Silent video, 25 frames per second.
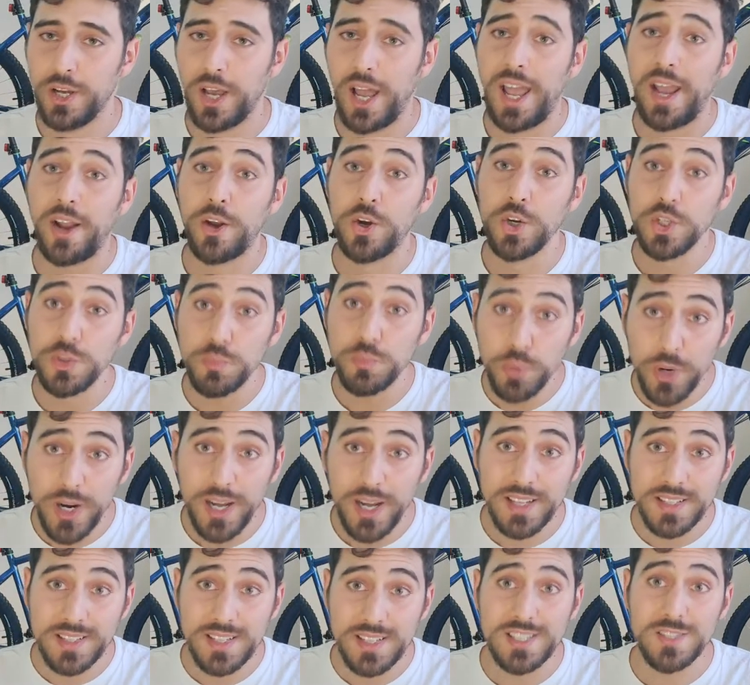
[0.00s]
a good
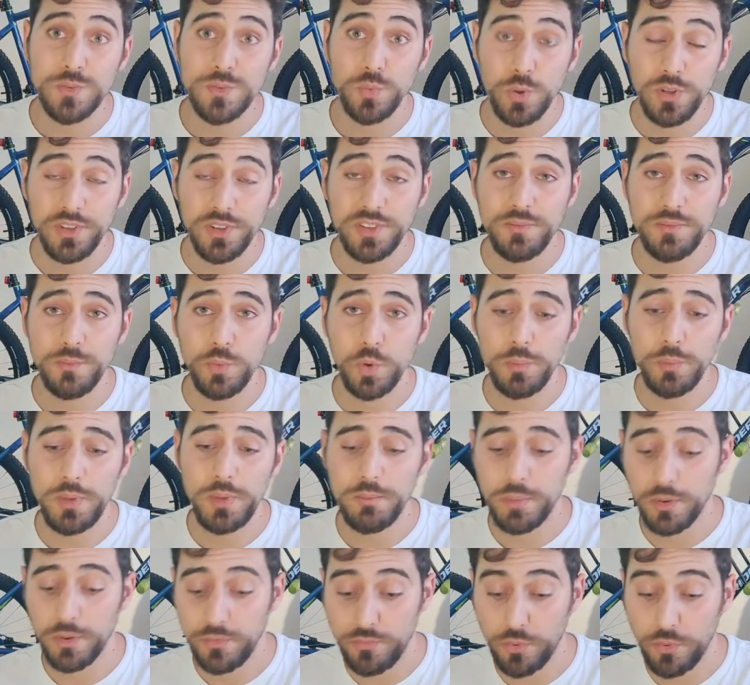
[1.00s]
practice would
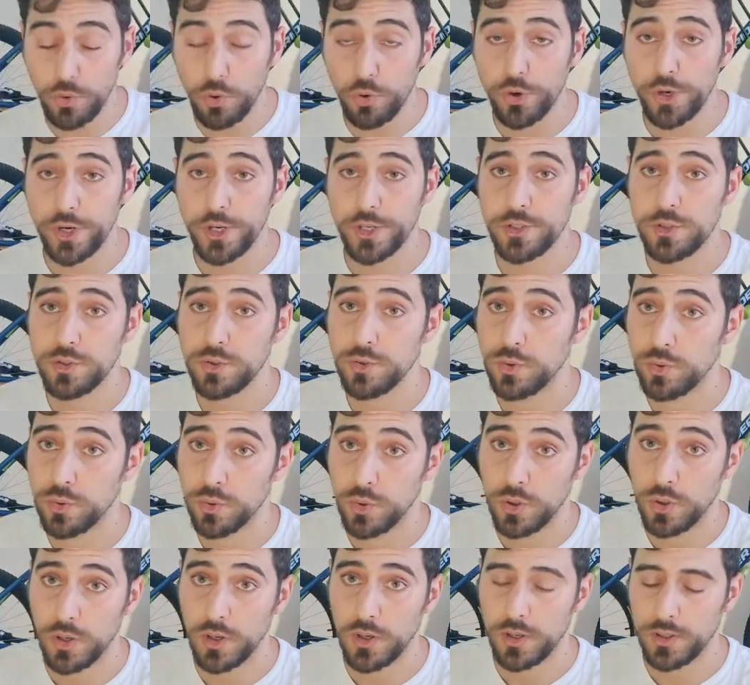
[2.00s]
be before
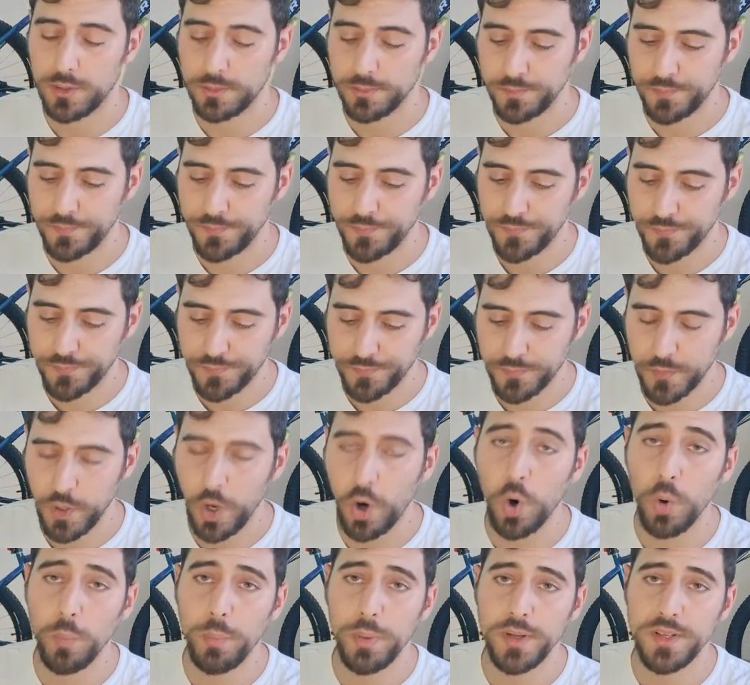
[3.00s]
to
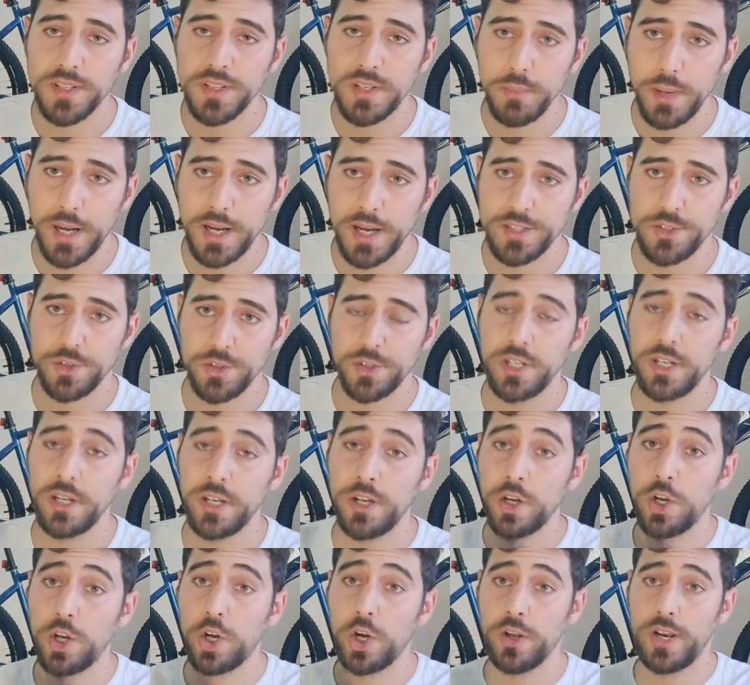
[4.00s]
open the
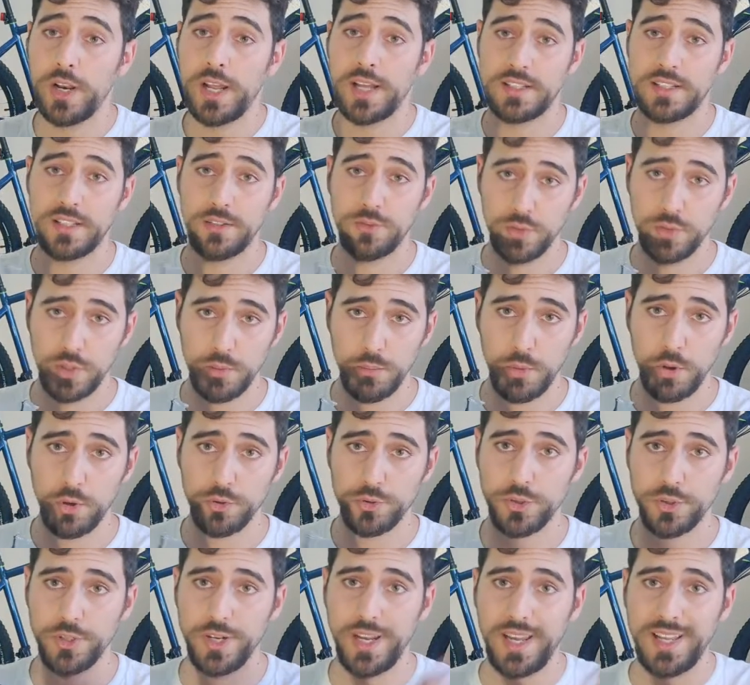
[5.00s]
battery, connect it to the
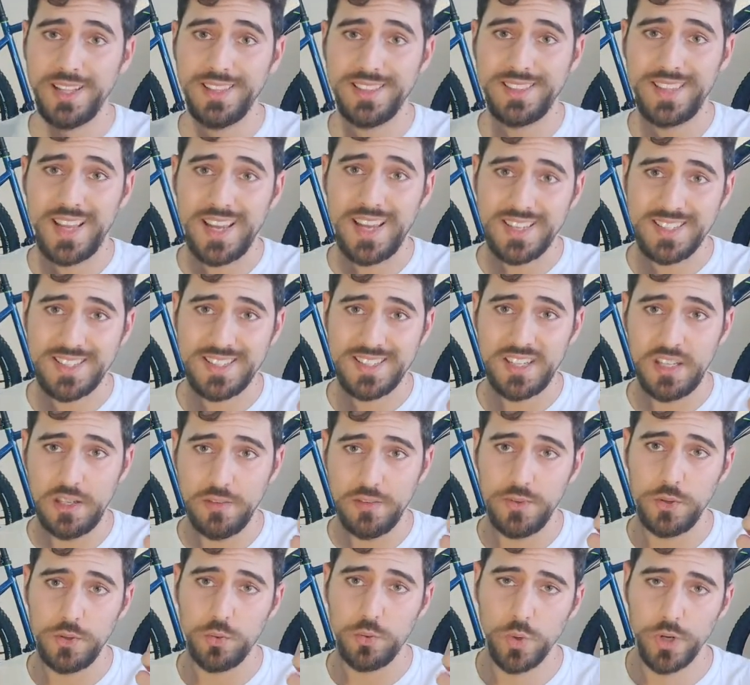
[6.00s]
motor and test
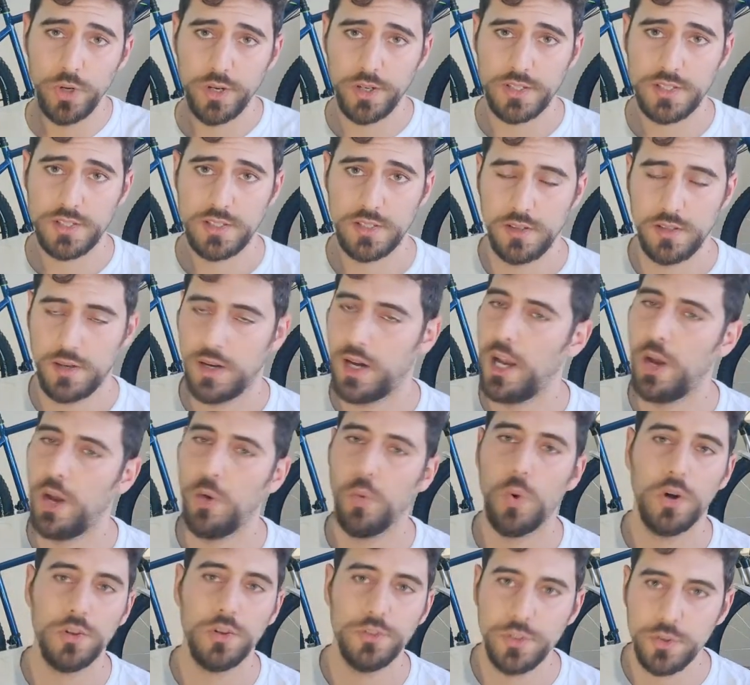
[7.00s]
if it works. I
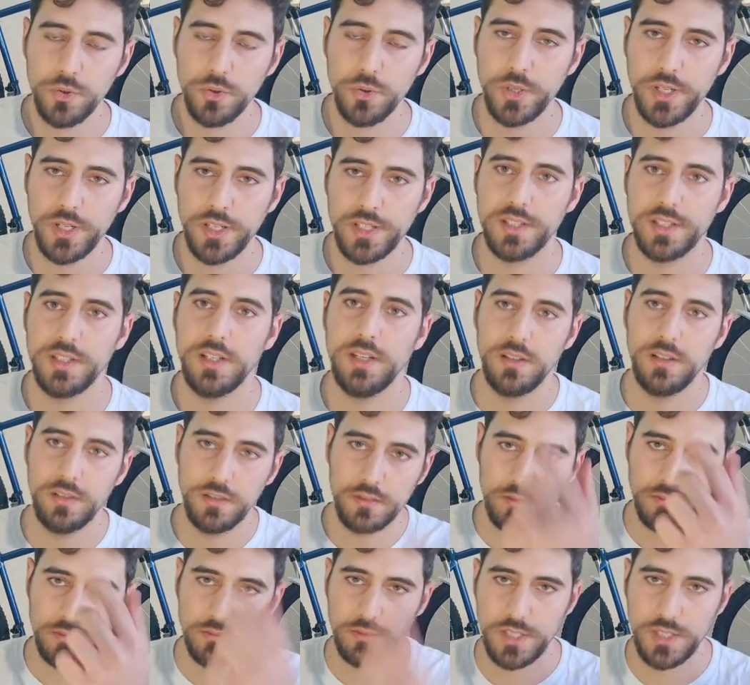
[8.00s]
won't do it
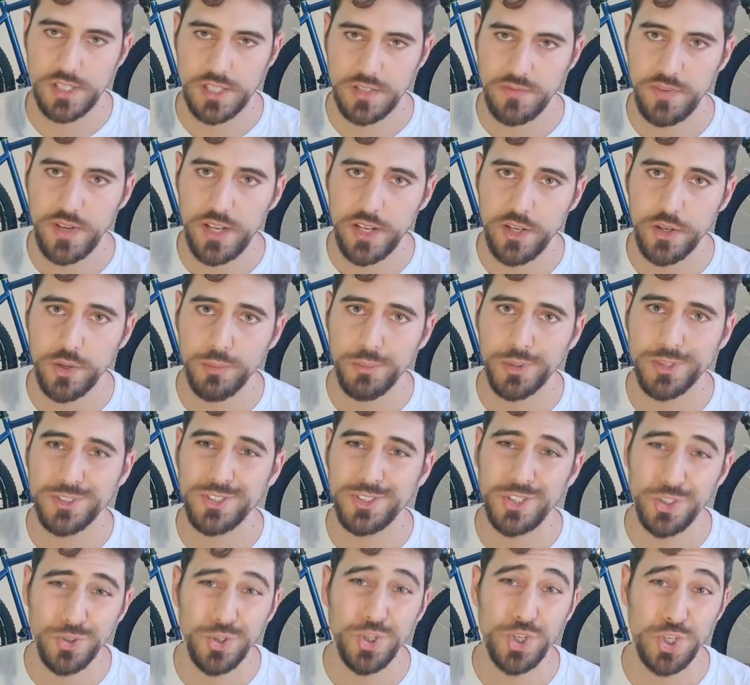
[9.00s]
in this video, but
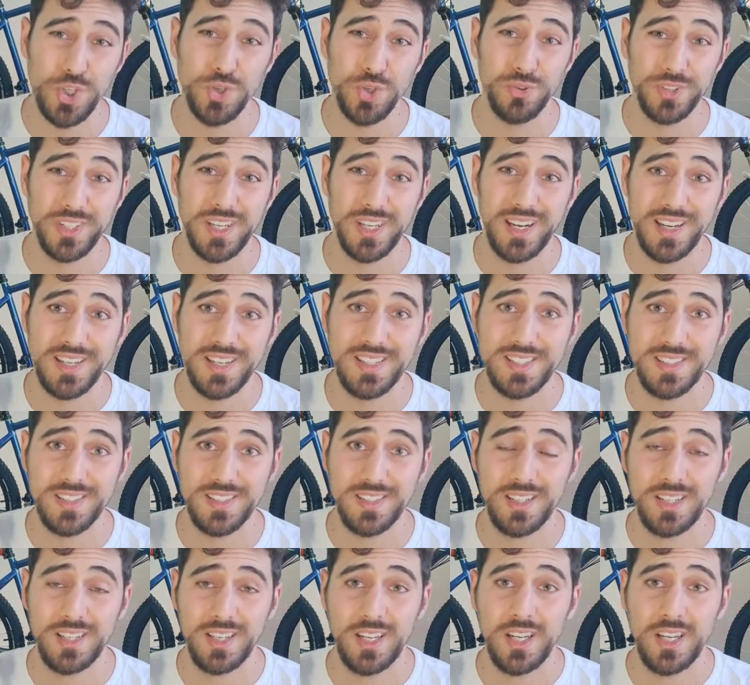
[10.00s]
you should, guys.